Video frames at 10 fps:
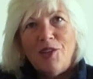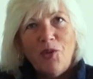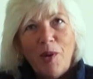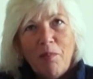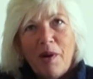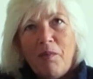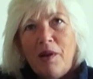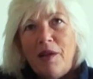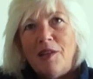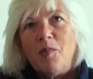not in
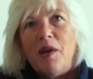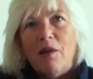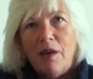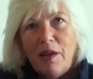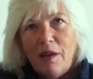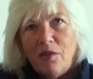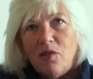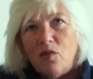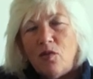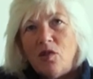public, it's behind closed
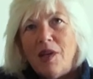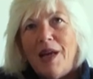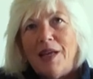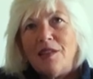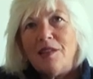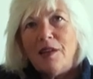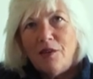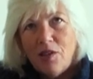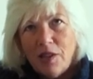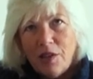doors, it has no
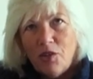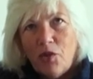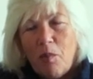statutory